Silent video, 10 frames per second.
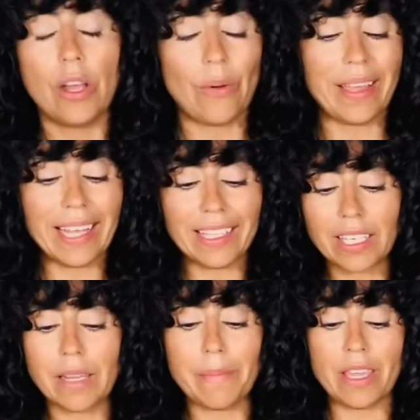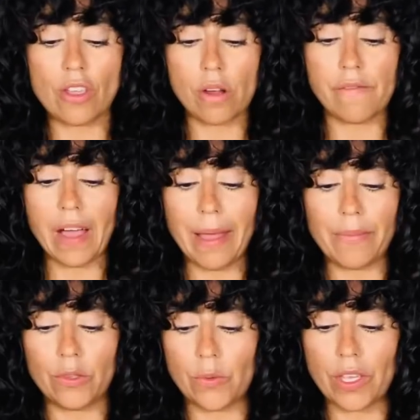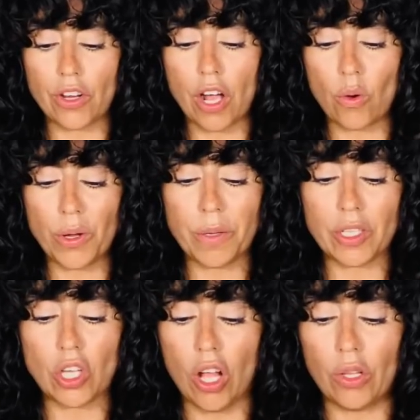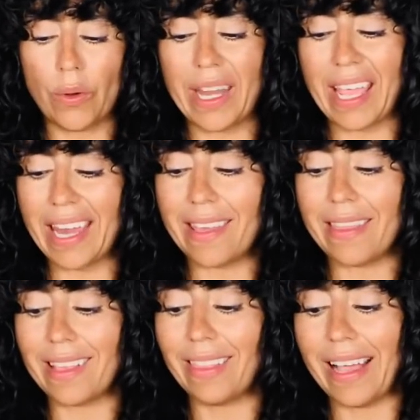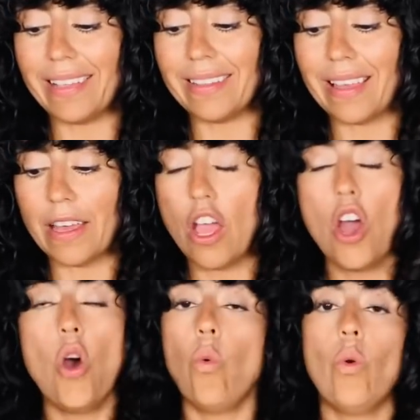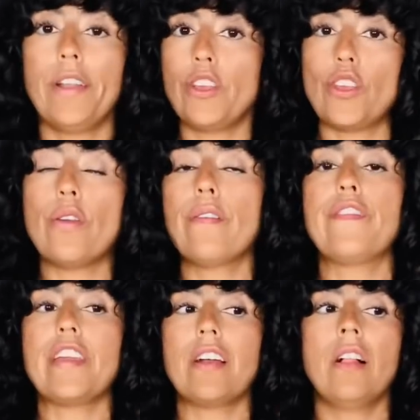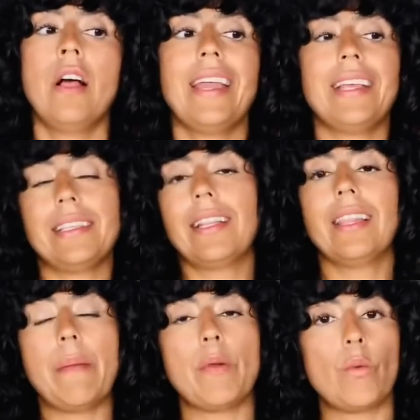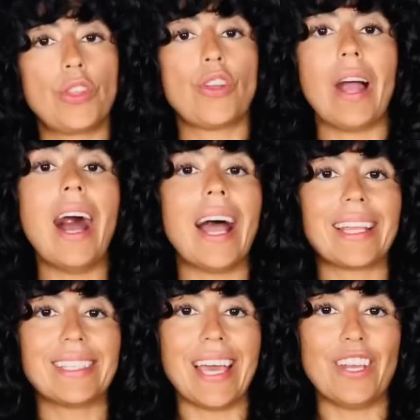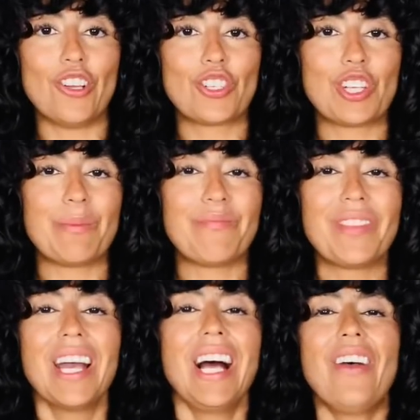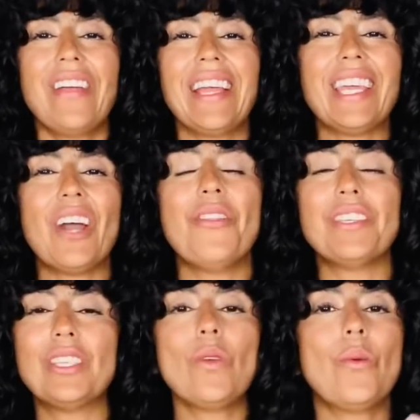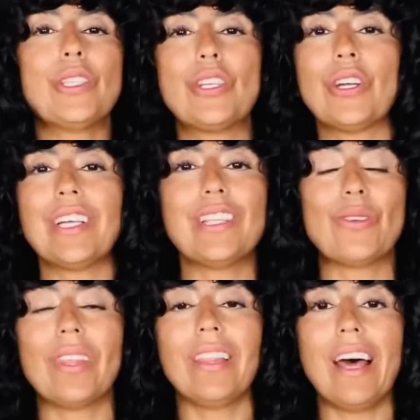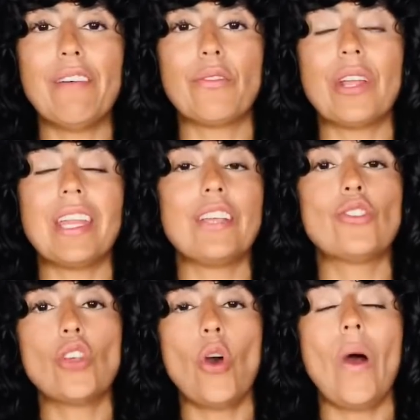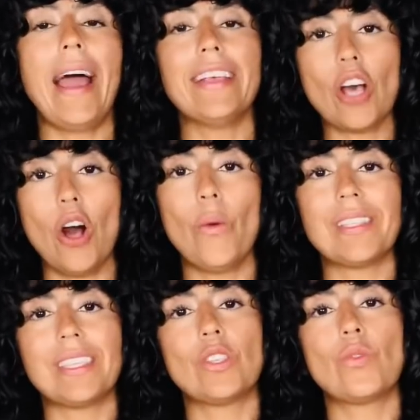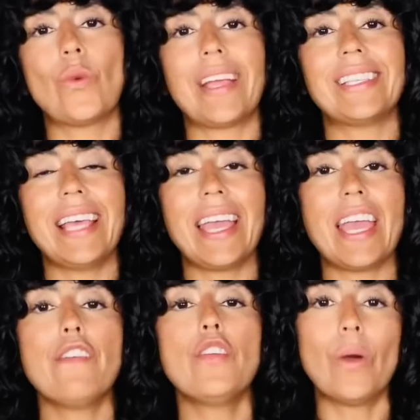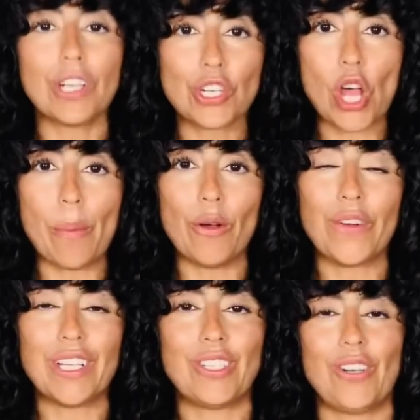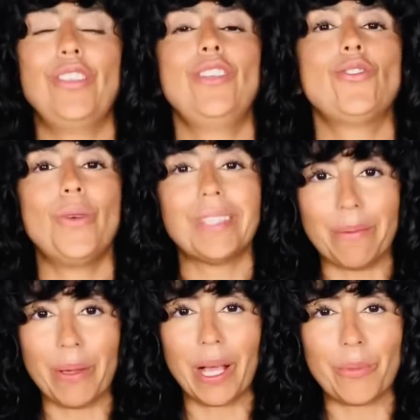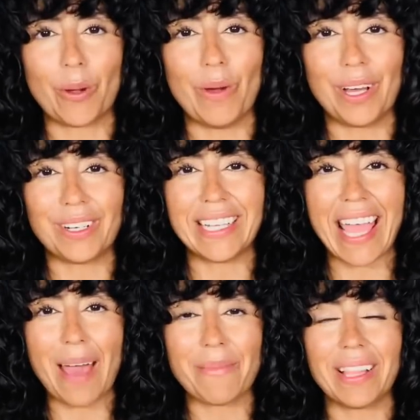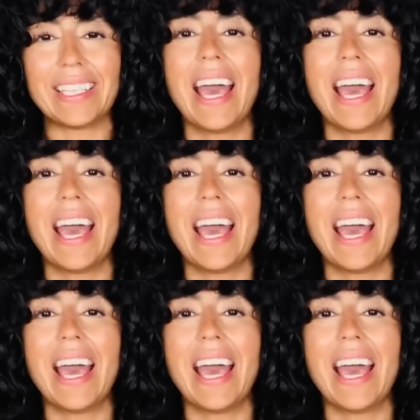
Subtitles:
Right? That's going to be your vibe this week. You're not going to be tolerating anything less than what you feel is in alignment with your highest energy. All right, Leo, this is where we turn into the love reading. So as always, this is where I say, if you want to shop over at Starsea Jewels and pick up your modern day amulets,